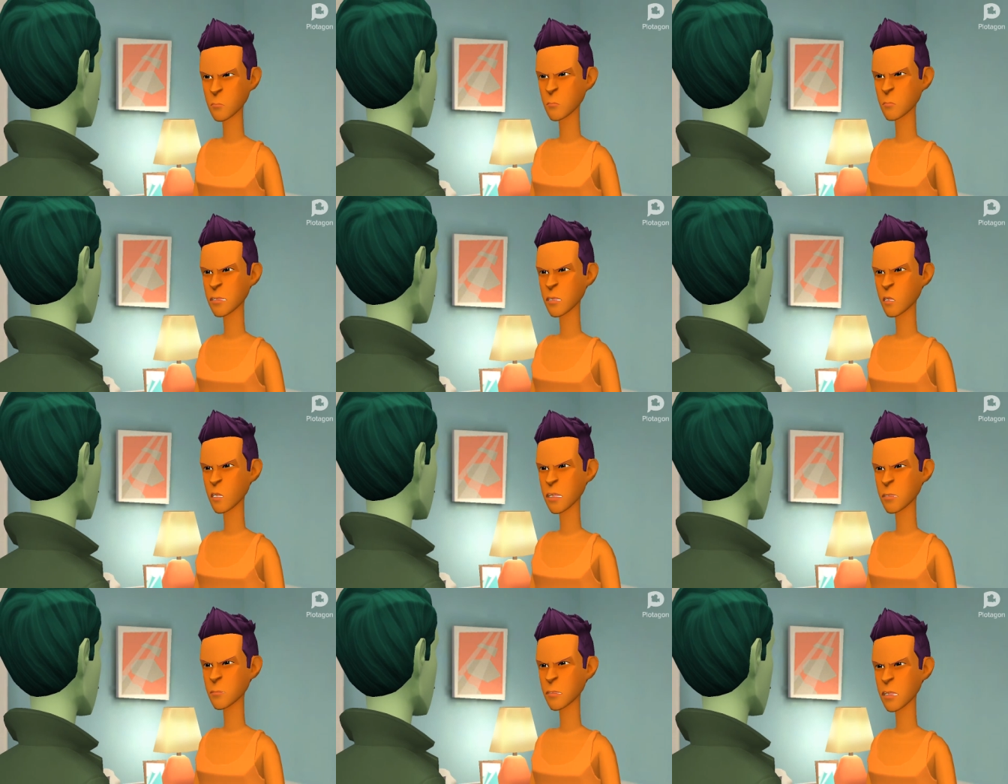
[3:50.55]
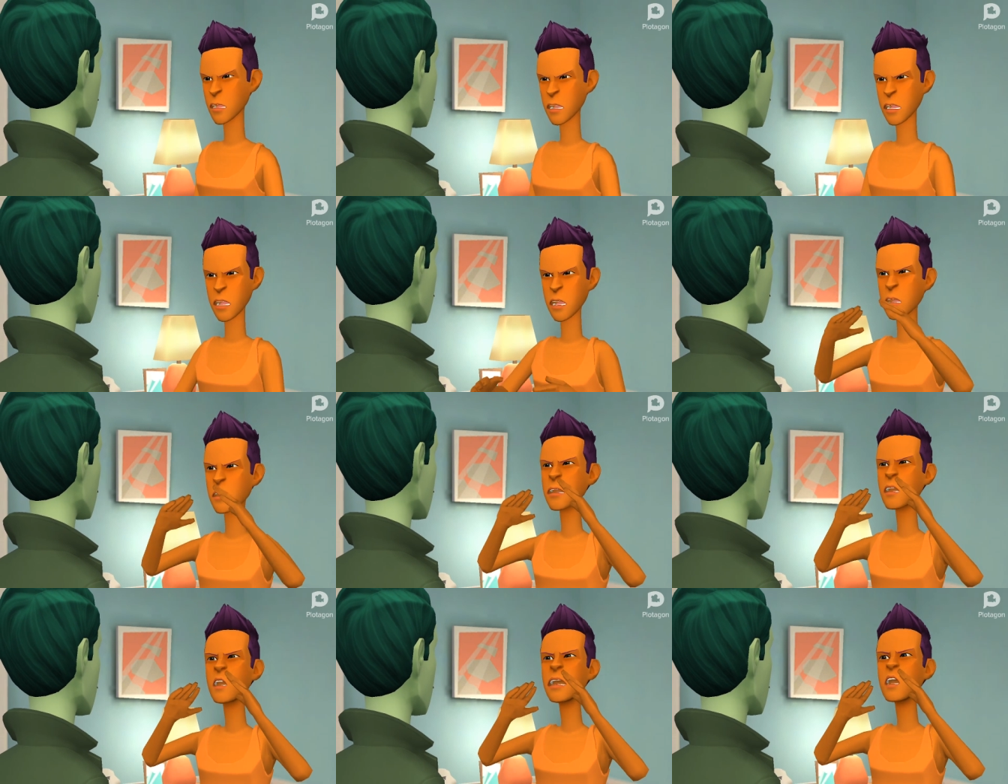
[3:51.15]
Go
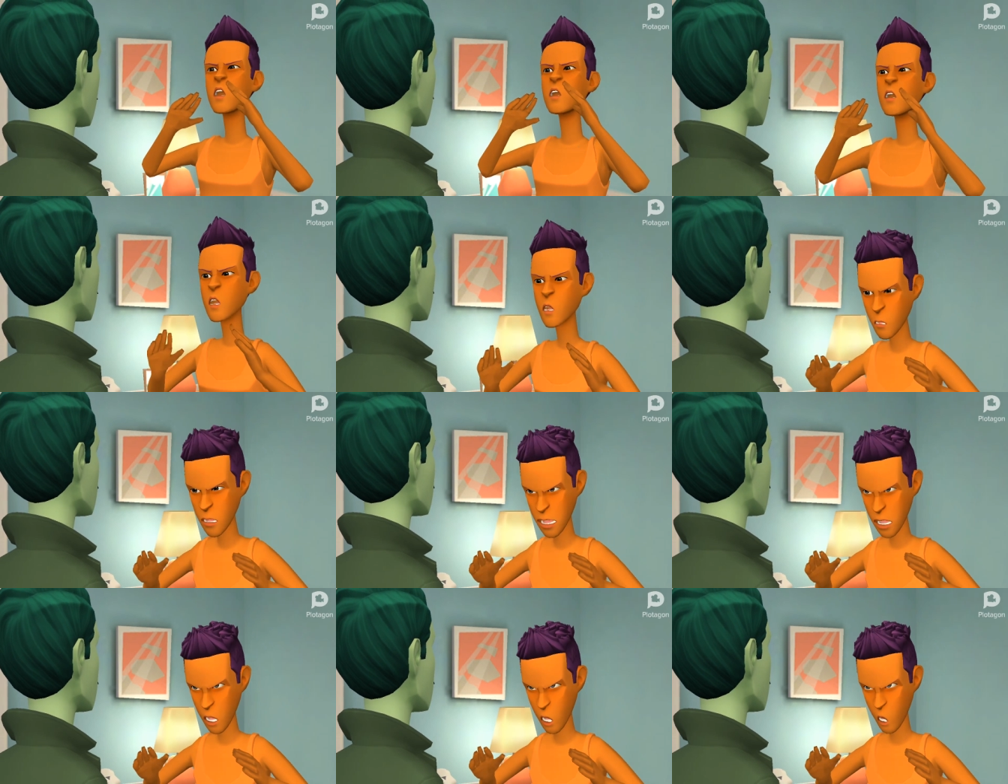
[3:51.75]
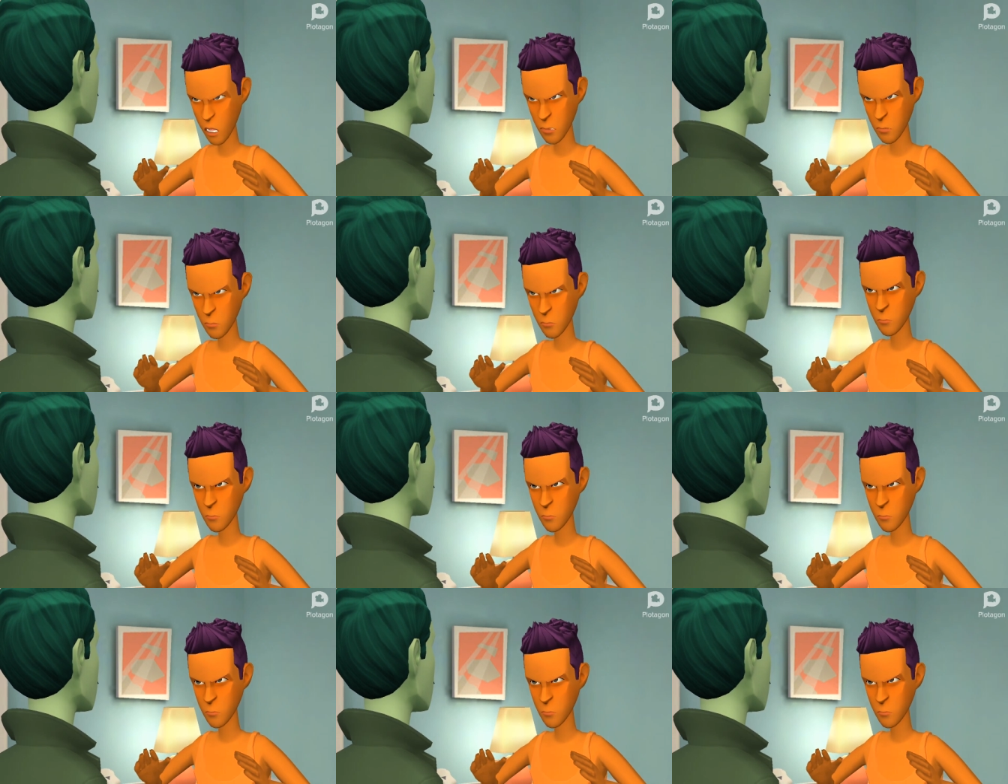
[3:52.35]
upstairs to your room now.